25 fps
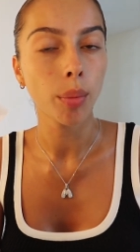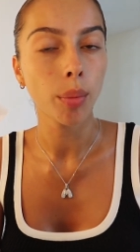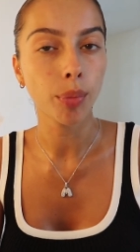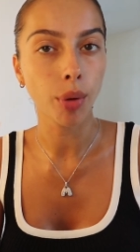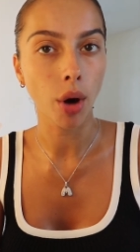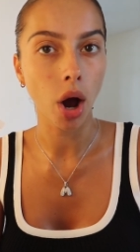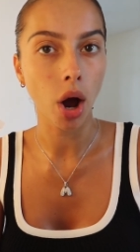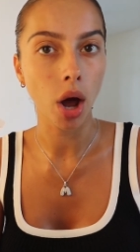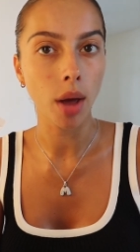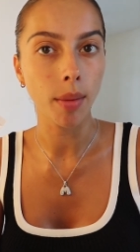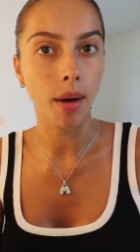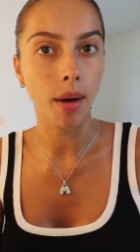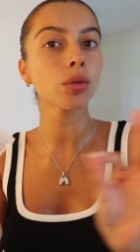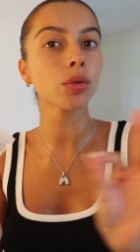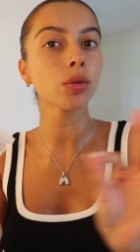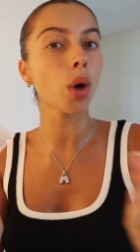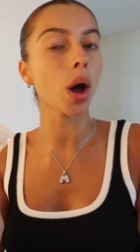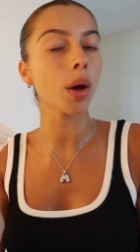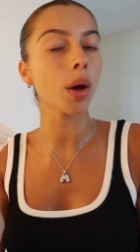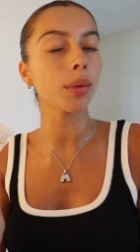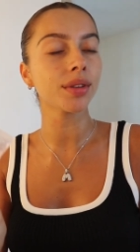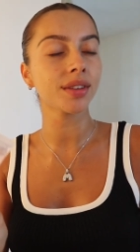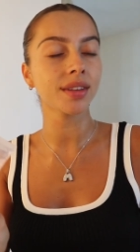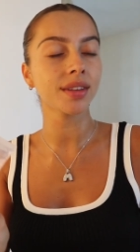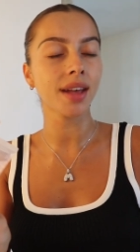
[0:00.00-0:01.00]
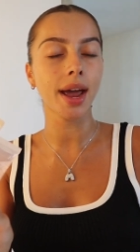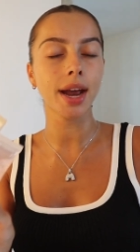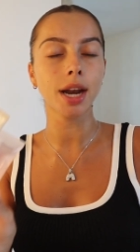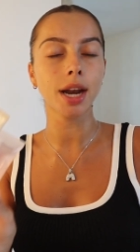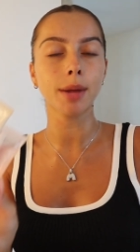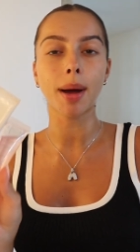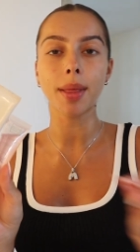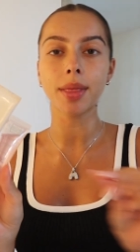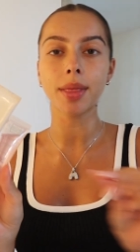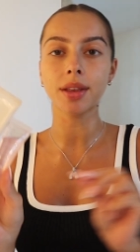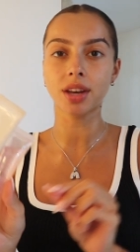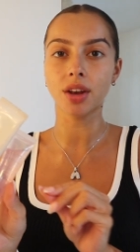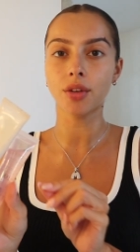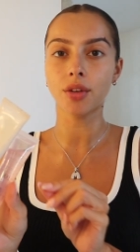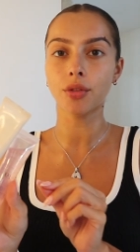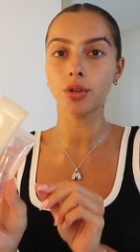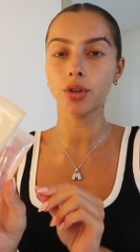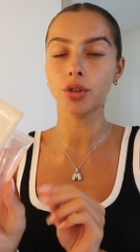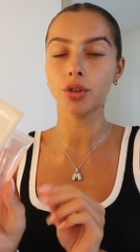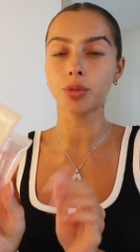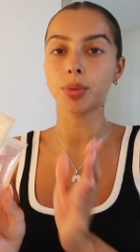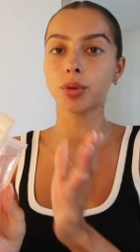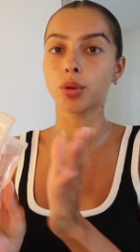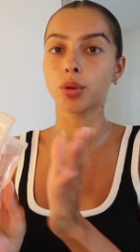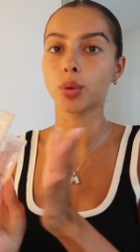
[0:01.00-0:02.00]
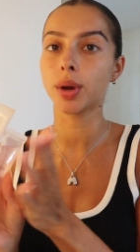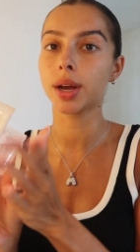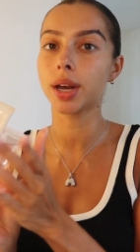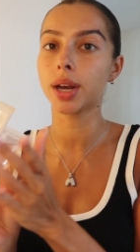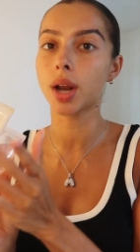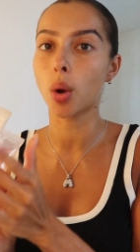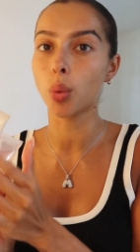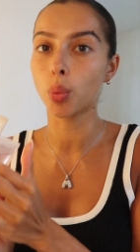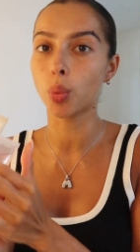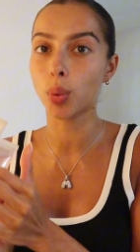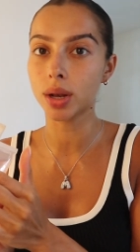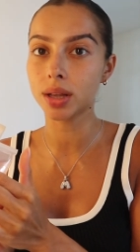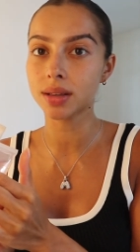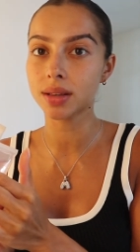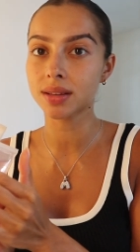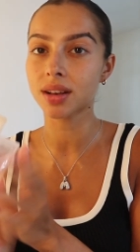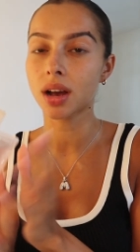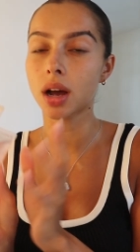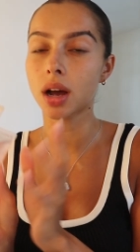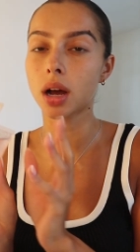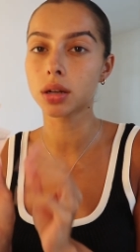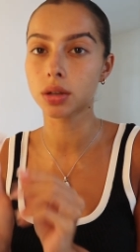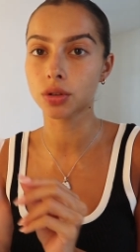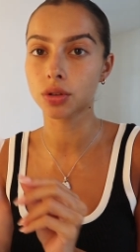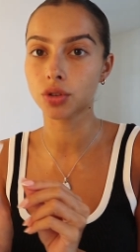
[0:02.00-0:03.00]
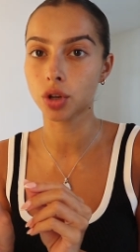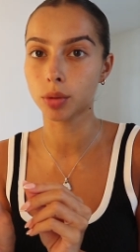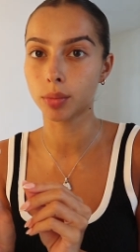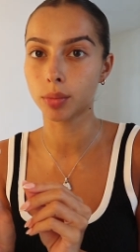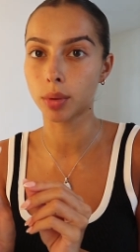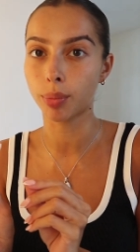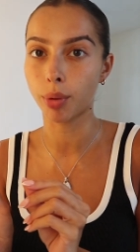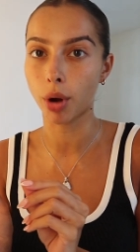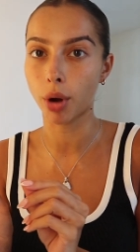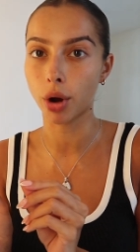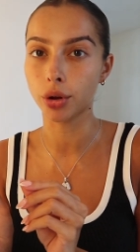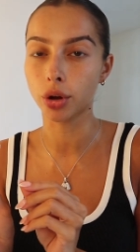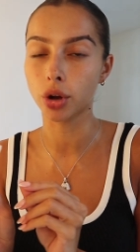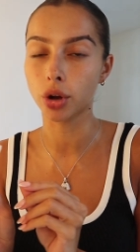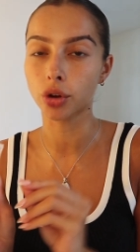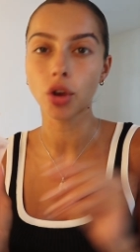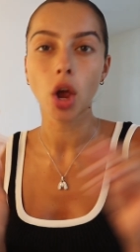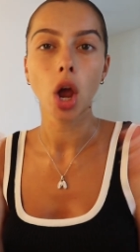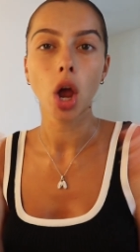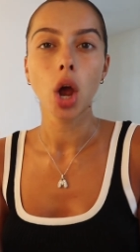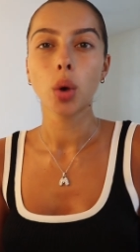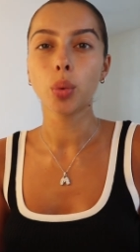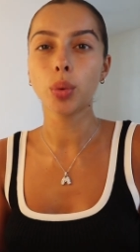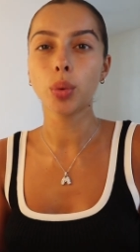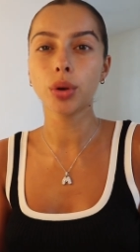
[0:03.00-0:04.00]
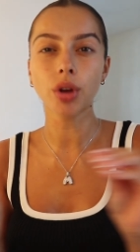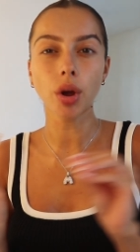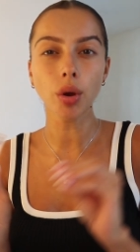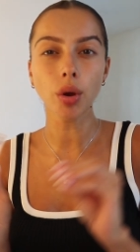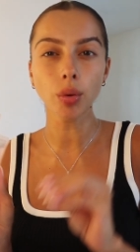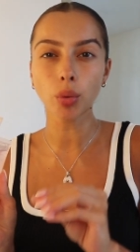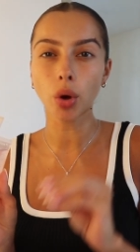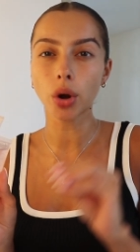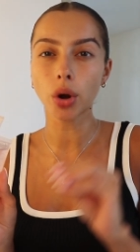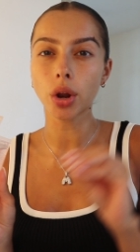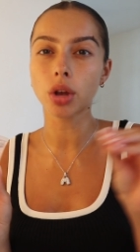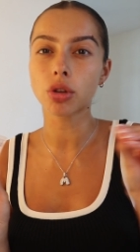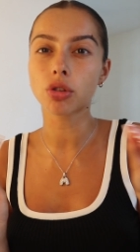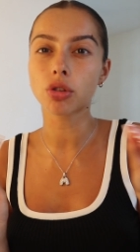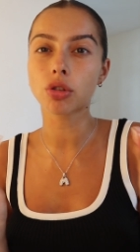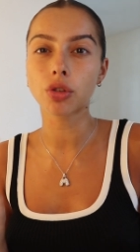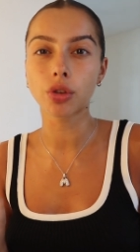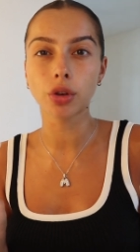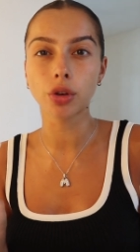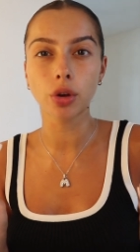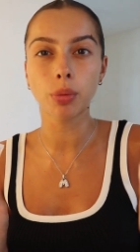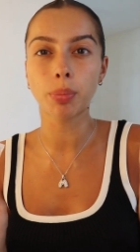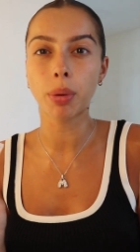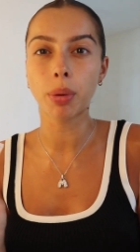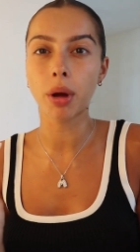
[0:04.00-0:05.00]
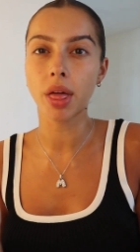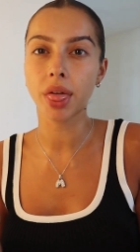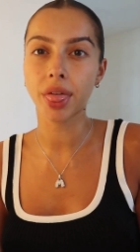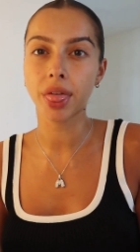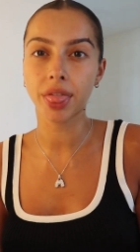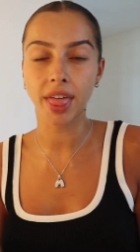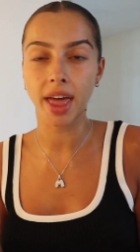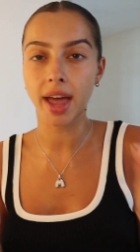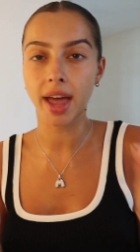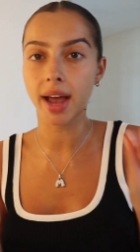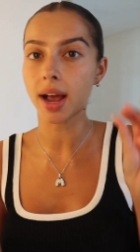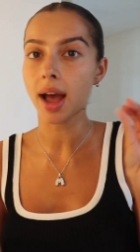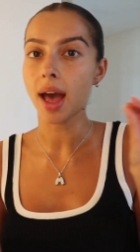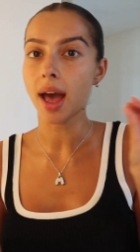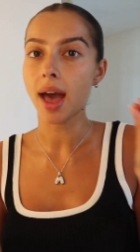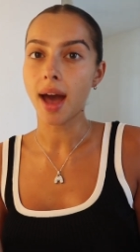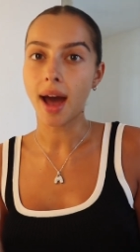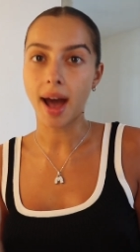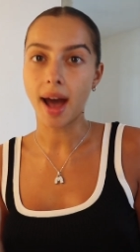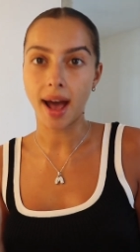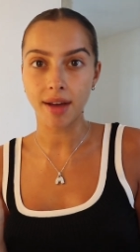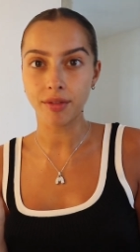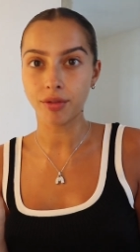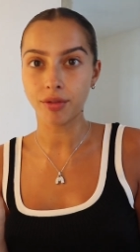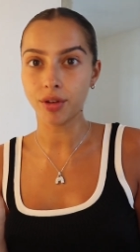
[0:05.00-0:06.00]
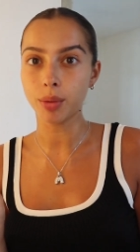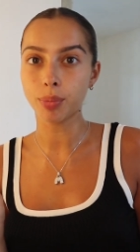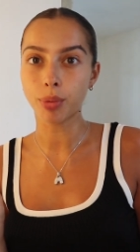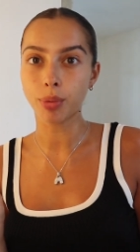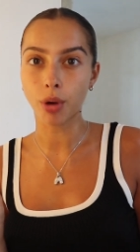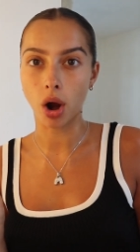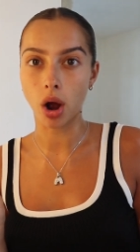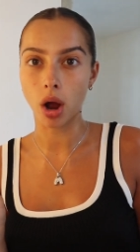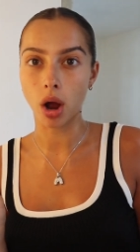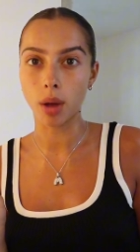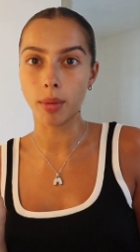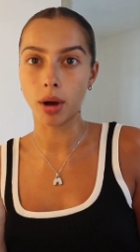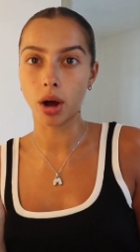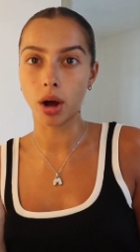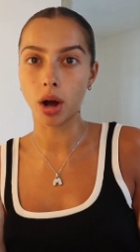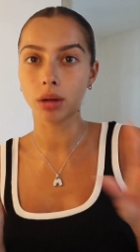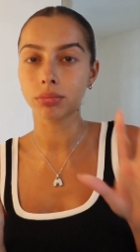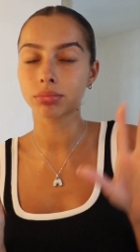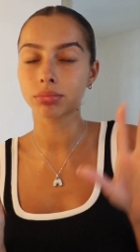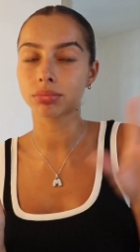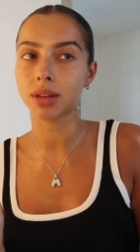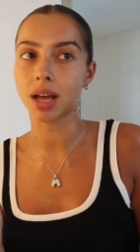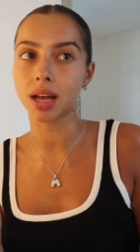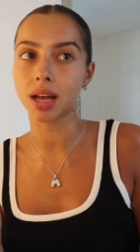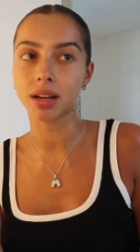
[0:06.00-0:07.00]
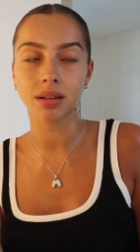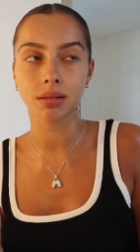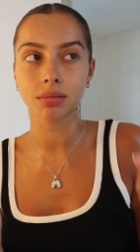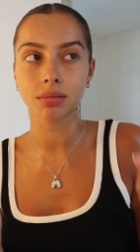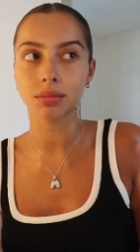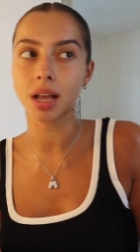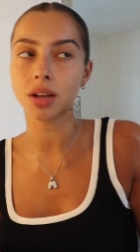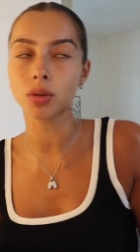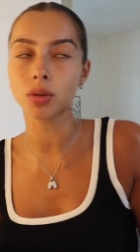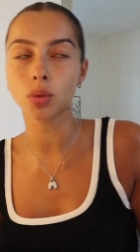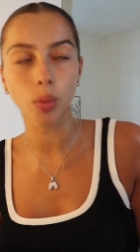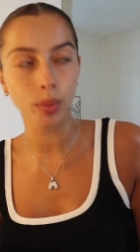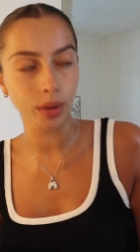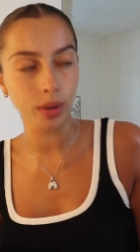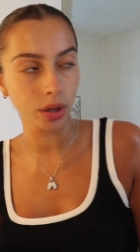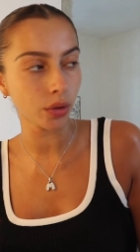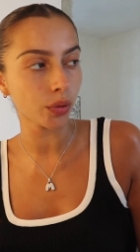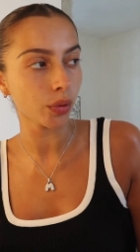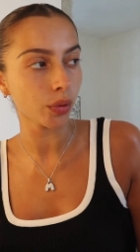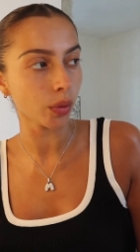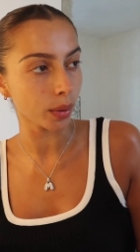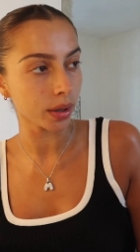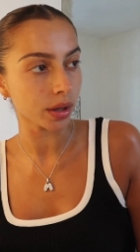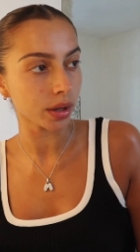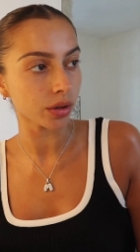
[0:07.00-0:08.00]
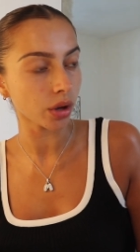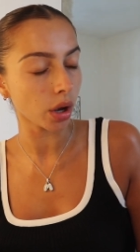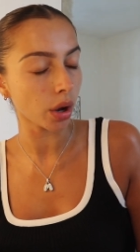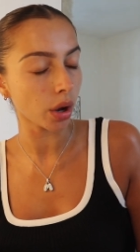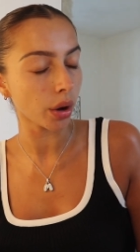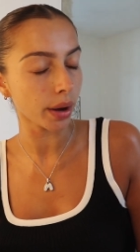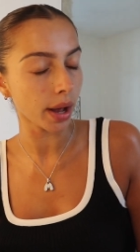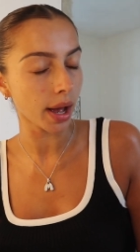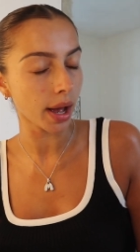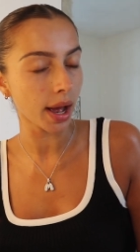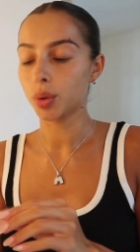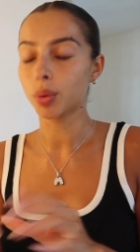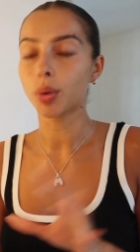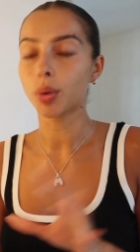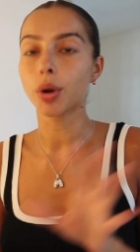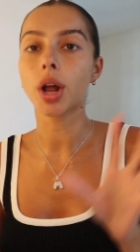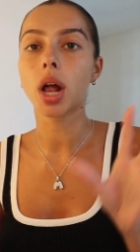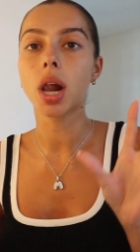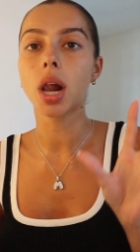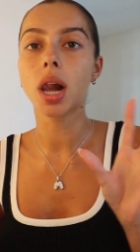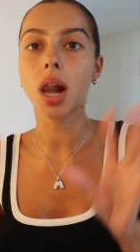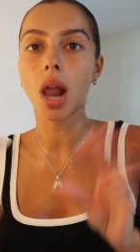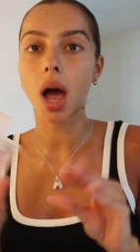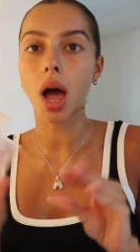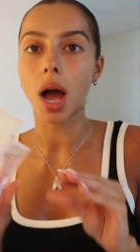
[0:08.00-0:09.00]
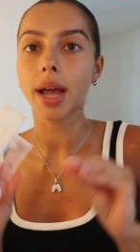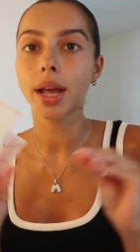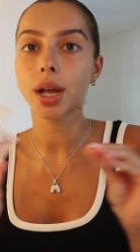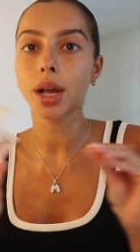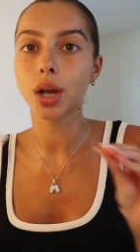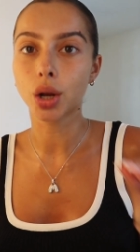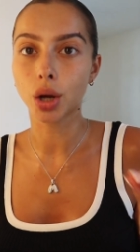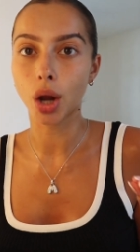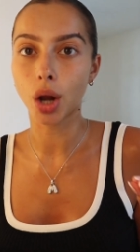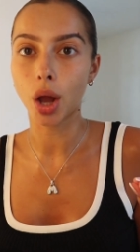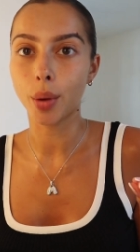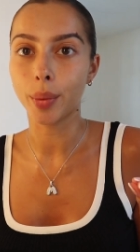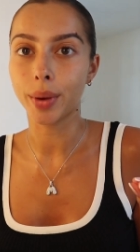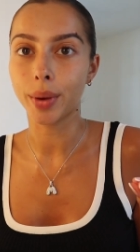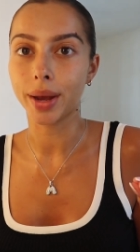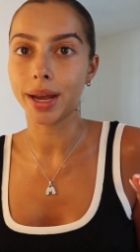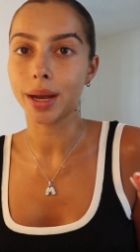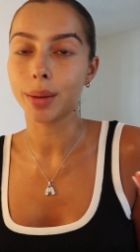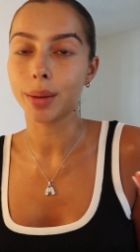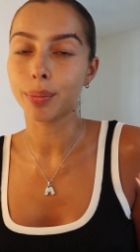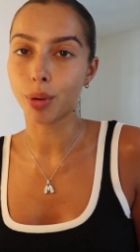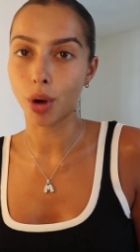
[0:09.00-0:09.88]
primer. This is what I was saying about the difference between winter and summer products. We don't want a super thick, heavy primer. That's what we use for winter, okay? We want a light, glowy